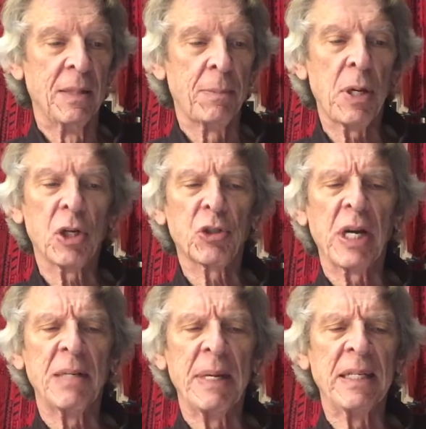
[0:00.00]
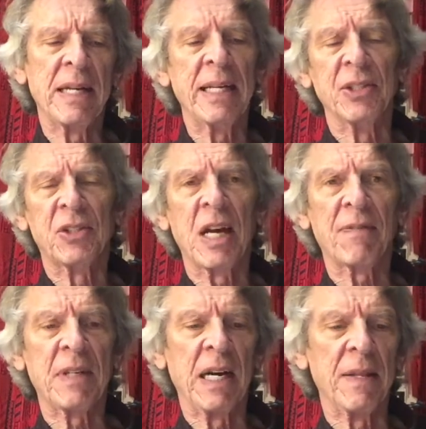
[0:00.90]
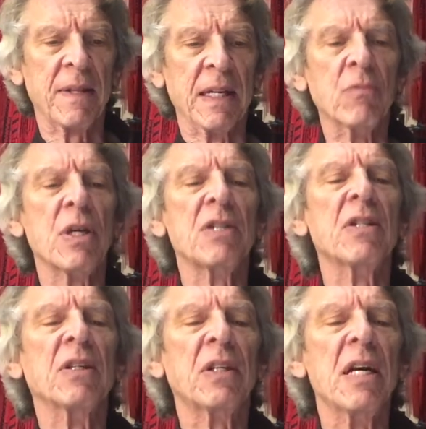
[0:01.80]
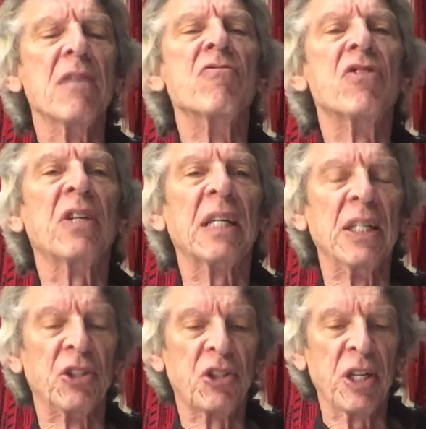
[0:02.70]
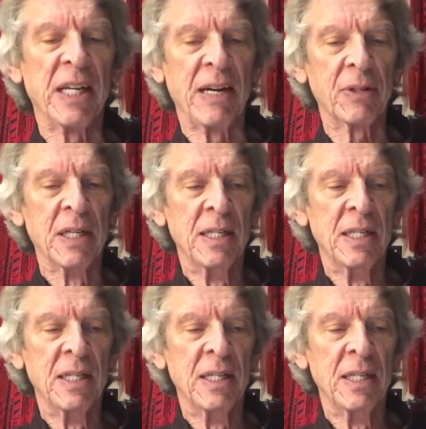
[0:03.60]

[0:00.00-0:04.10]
Paul tried to maintain his tough guy thing, raising his head and sticking his chin out